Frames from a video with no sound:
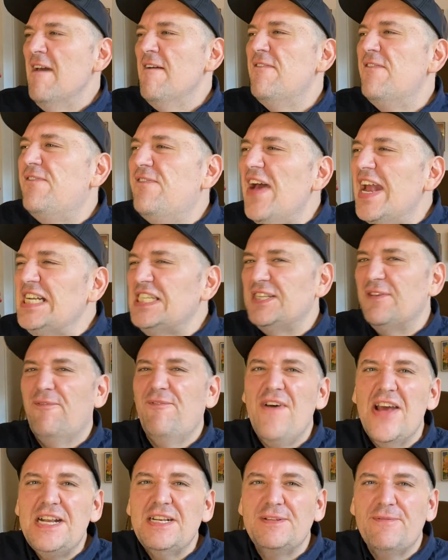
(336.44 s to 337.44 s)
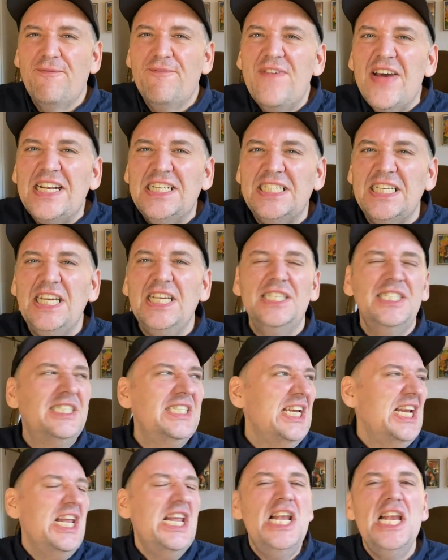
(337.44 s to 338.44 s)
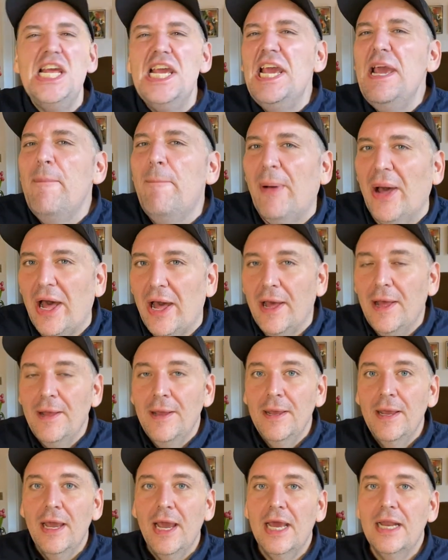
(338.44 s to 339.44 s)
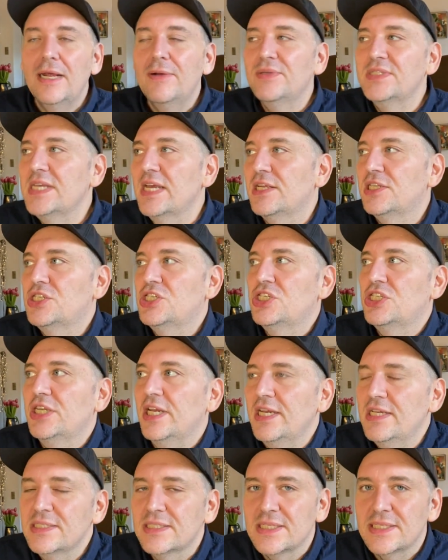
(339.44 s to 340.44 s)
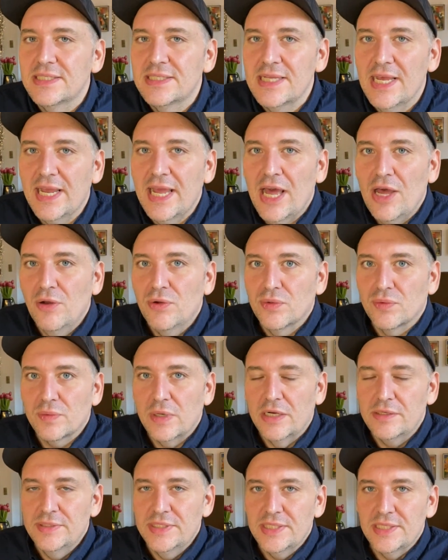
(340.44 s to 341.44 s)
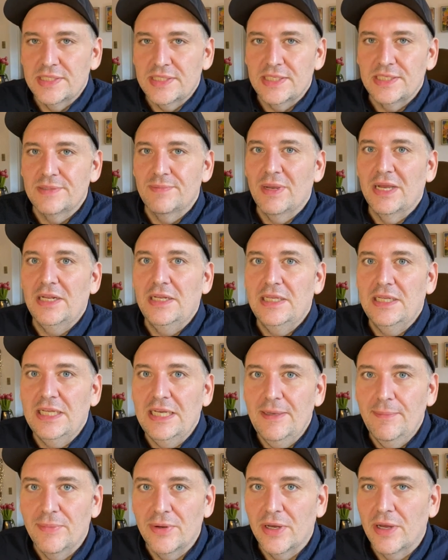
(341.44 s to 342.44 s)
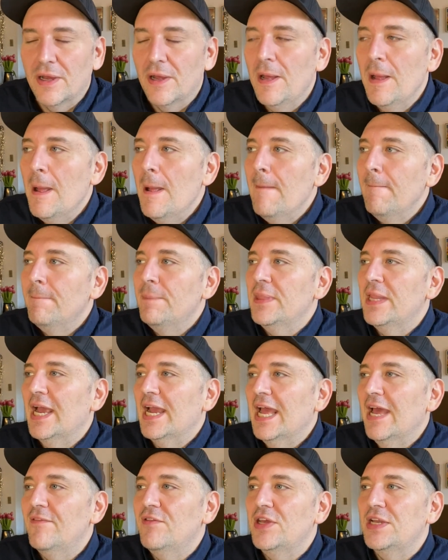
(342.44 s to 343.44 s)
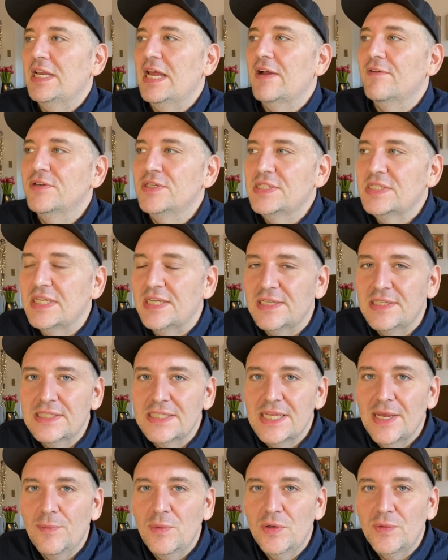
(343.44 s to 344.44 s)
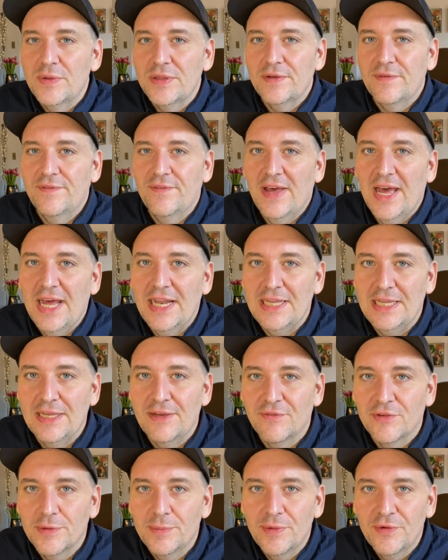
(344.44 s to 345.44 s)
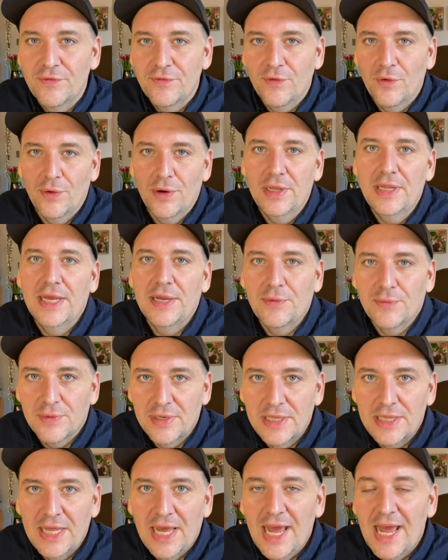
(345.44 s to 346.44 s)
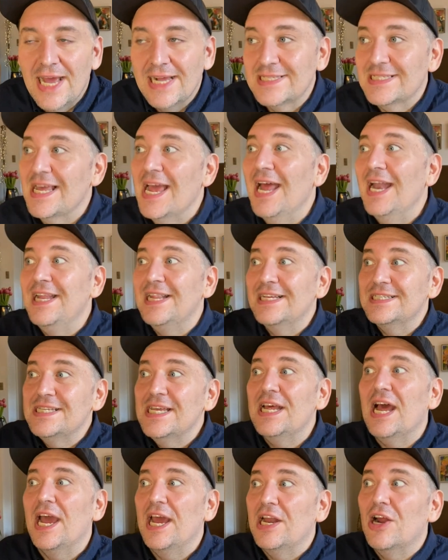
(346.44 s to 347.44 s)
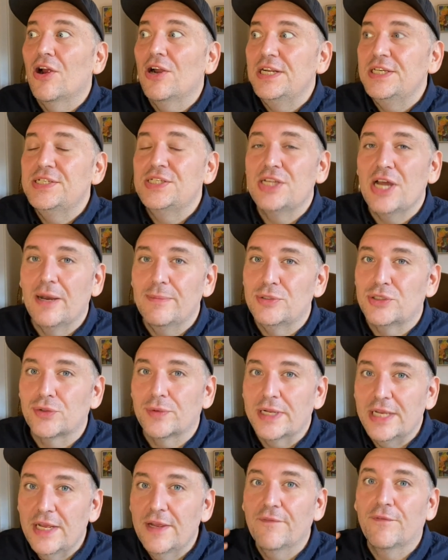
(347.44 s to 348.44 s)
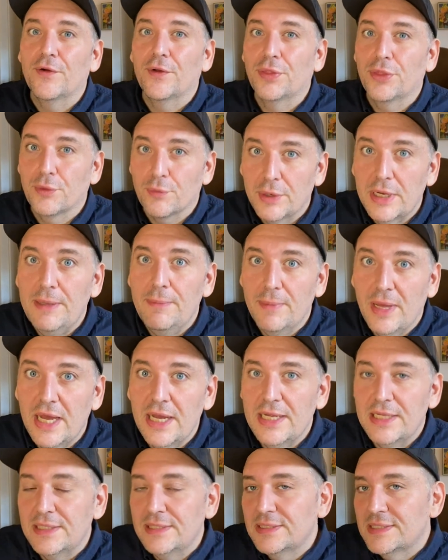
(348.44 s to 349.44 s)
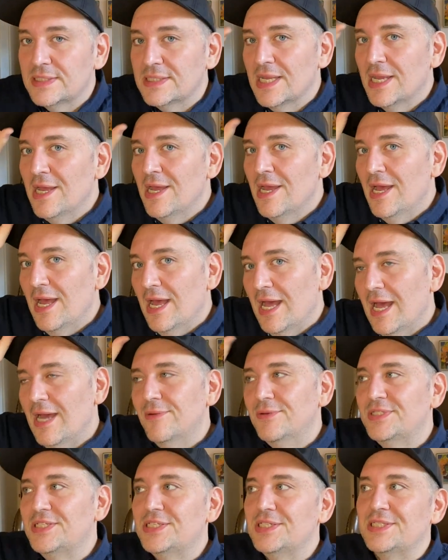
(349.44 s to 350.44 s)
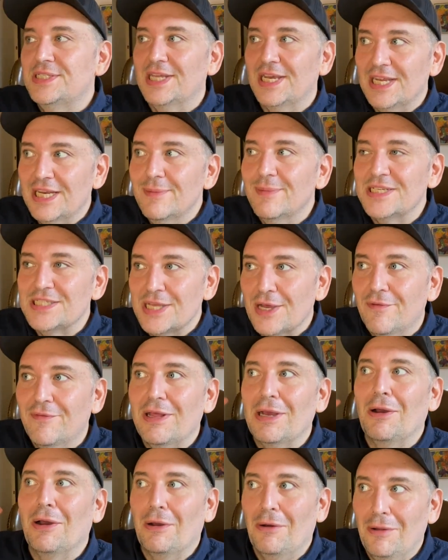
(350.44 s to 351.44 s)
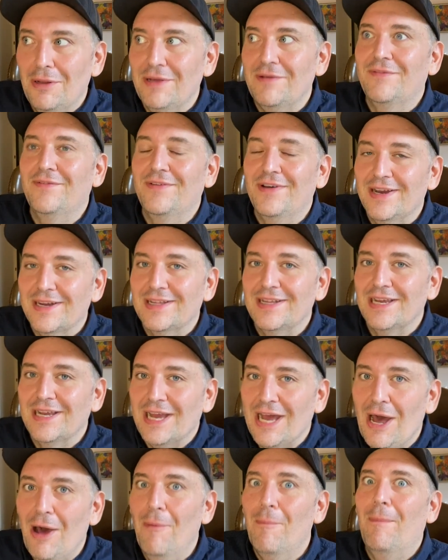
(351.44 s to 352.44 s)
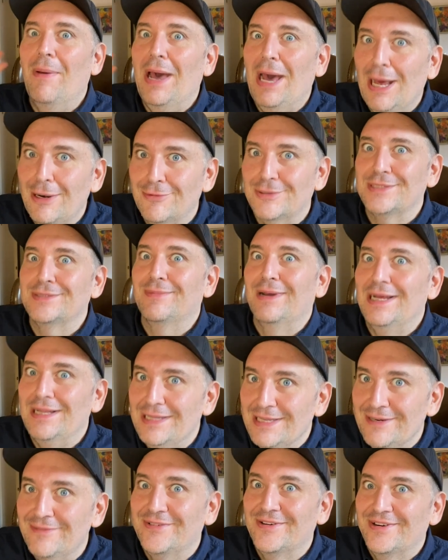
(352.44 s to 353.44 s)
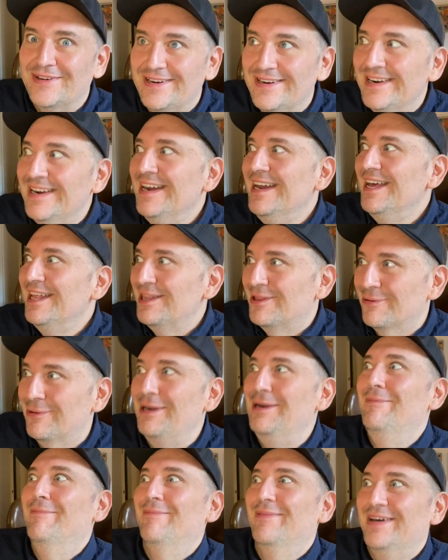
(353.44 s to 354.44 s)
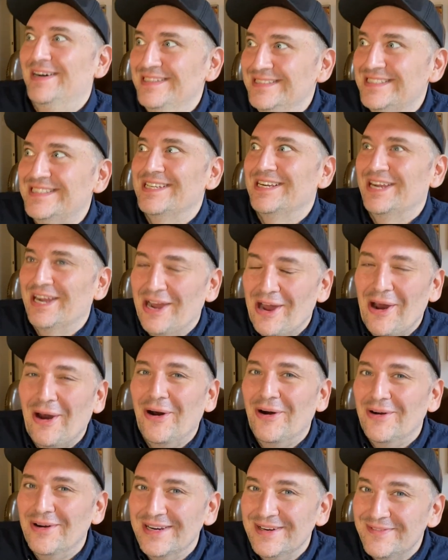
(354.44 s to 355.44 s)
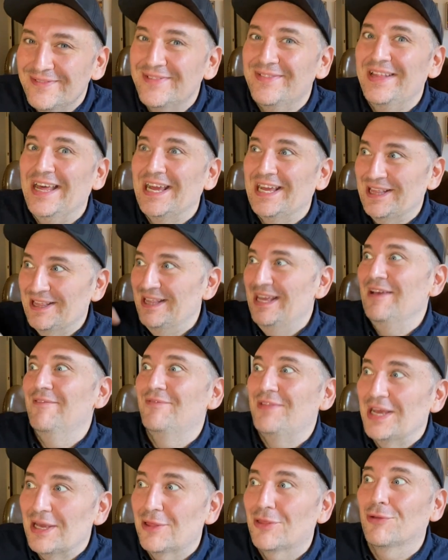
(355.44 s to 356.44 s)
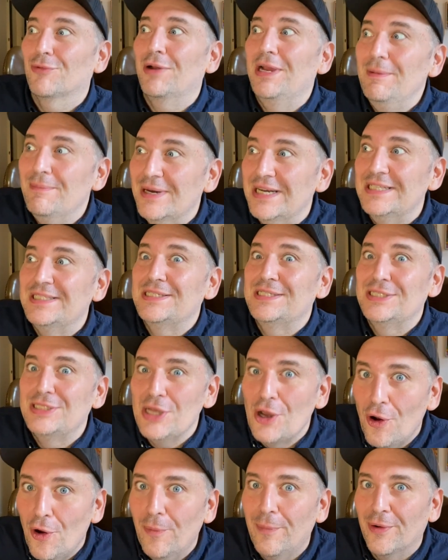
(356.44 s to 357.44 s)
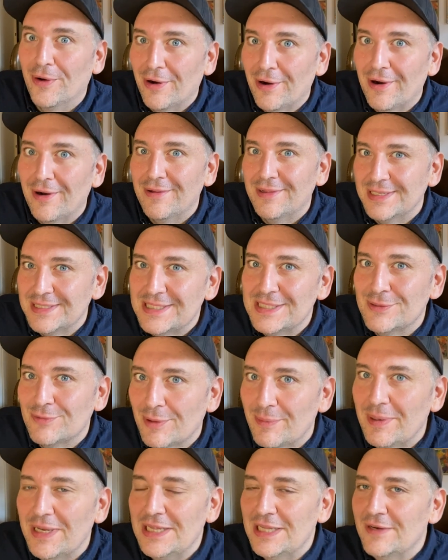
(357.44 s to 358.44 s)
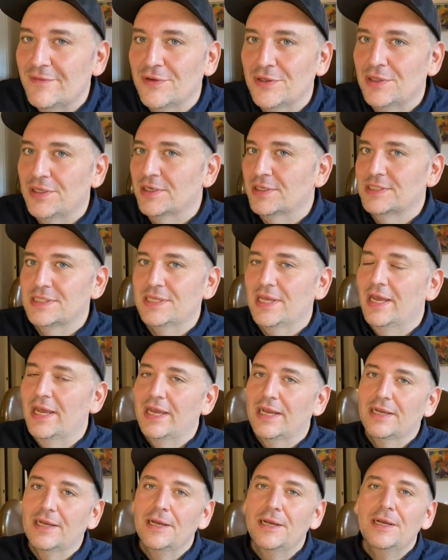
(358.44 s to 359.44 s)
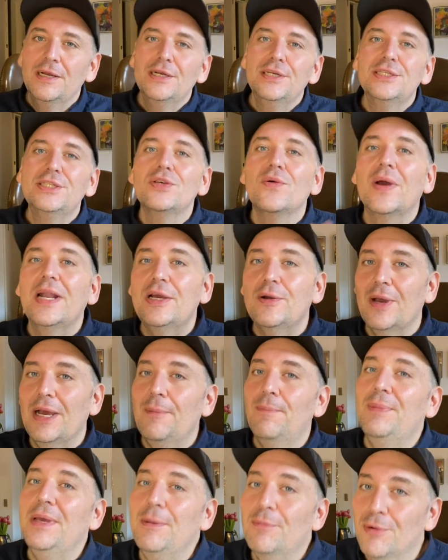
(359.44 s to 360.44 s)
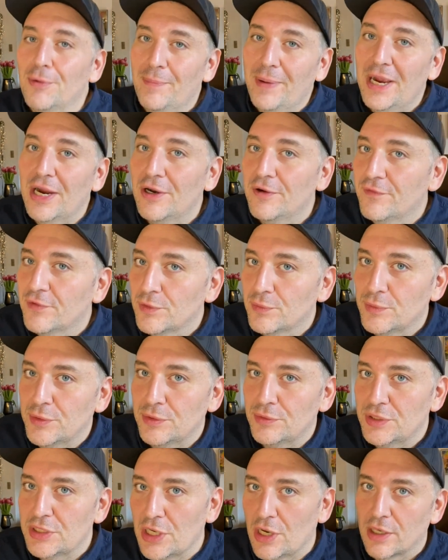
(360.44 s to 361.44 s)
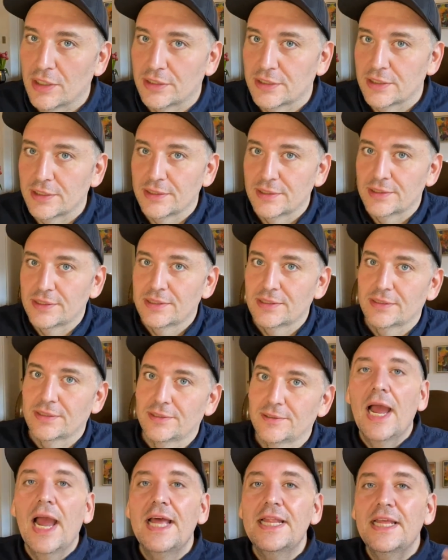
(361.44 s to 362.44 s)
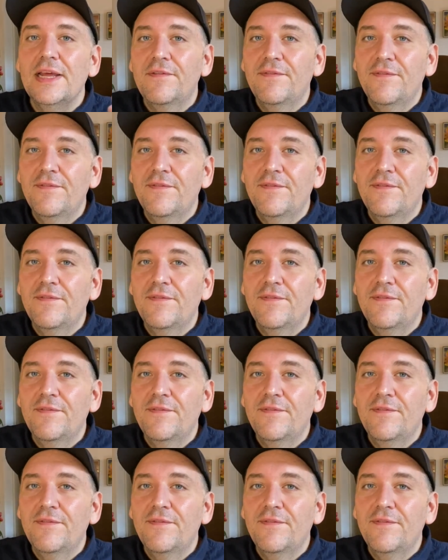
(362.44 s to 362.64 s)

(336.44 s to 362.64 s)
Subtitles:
Fat in the Leber. And I was like, Jesus, like, how gross this is my Leber. Like, have you never seen someone with a fat liver before? Like, relax. And this, I had already stopped drinking for 3 months. I was just thinking to myself, like, holy fuck, like, how bad was my liver 3 months ago? If 3 months sober, this is what my liver looks like. So anyway, be prepared for rude doctors. And then